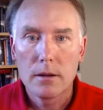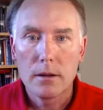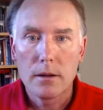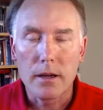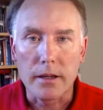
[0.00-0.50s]

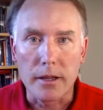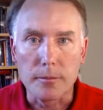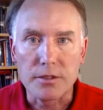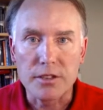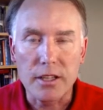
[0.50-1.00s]
Hi, I'm
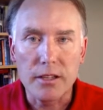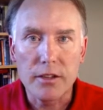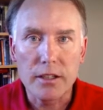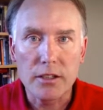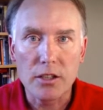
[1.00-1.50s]

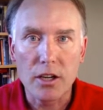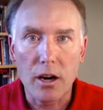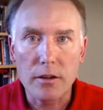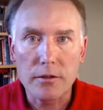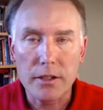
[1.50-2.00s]
Stephen
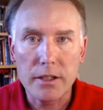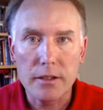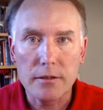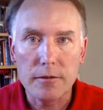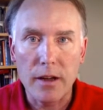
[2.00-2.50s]
Garvey,
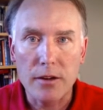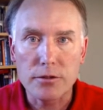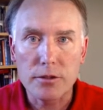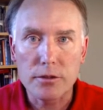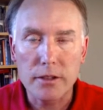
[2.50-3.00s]

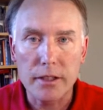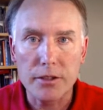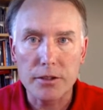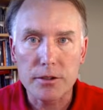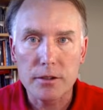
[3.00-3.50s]
founder,
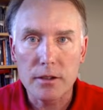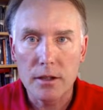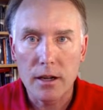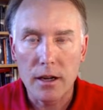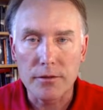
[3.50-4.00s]
leader
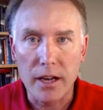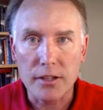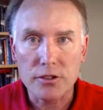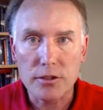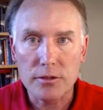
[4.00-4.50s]
of
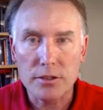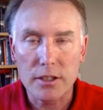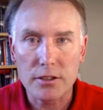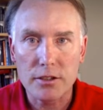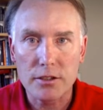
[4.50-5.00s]
National
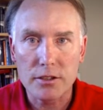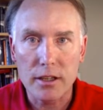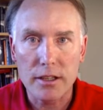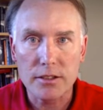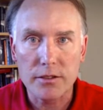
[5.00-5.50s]
Citizens
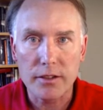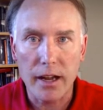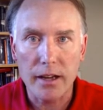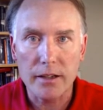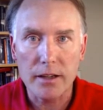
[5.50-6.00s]
Alliance of
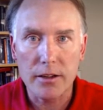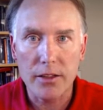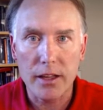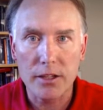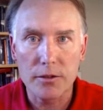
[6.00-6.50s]
Canada.
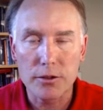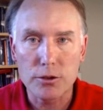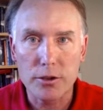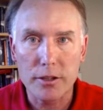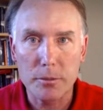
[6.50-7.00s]
Thank you for
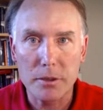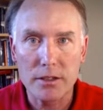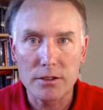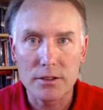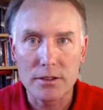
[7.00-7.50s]
joining me
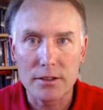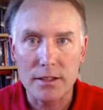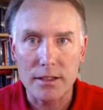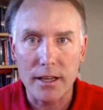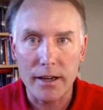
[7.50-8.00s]

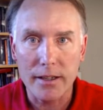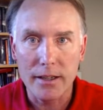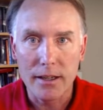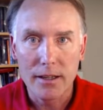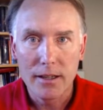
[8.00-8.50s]
tonight.
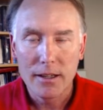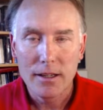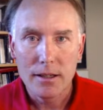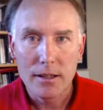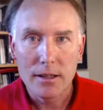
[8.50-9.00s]

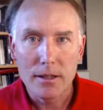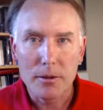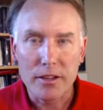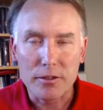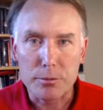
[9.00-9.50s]
We
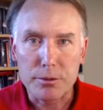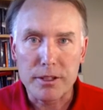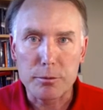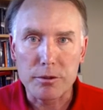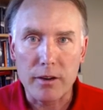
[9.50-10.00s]
have a pretty
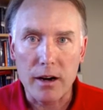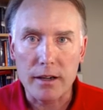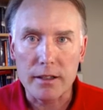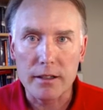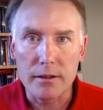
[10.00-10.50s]

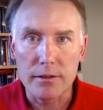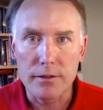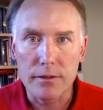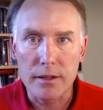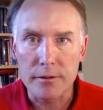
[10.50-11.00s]
provocative
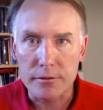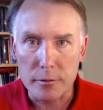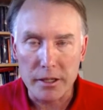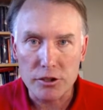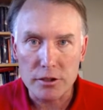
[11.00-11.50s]

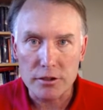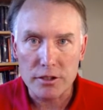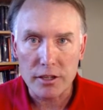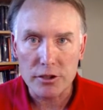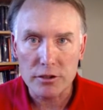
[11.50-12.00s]
information
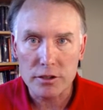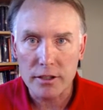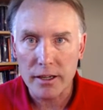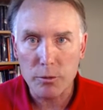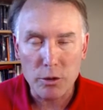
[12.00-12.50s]
session tonight.
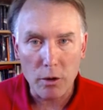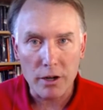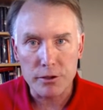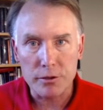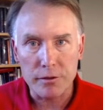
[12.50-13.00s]
We want
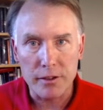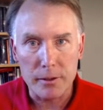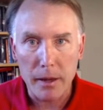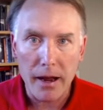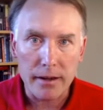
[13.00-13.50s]
your
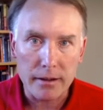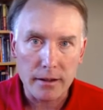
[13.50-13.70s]
feedback.